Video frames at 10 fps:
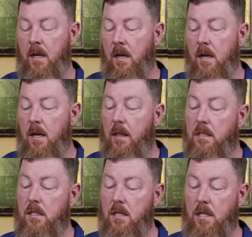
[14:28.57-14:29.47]
this is a
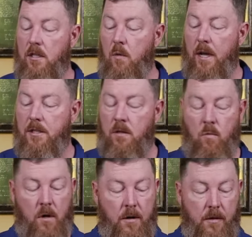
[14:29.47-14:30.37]
situation
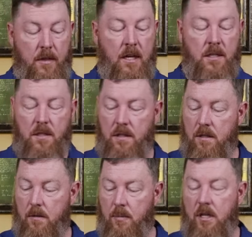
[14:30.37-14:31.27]
where this
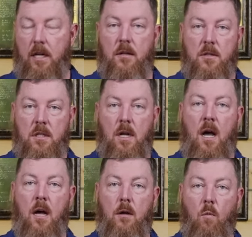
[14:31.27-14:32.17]
particular stock
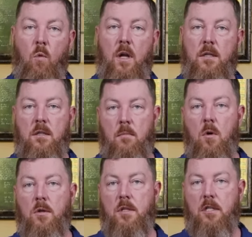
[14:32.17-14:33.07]
was the most
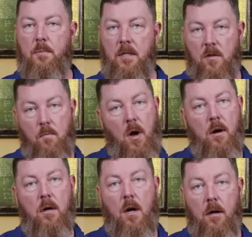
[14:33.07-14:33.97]
expensive part
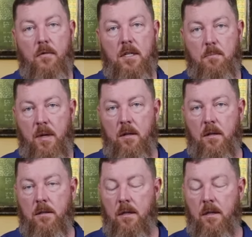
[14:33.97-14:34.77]
of this build,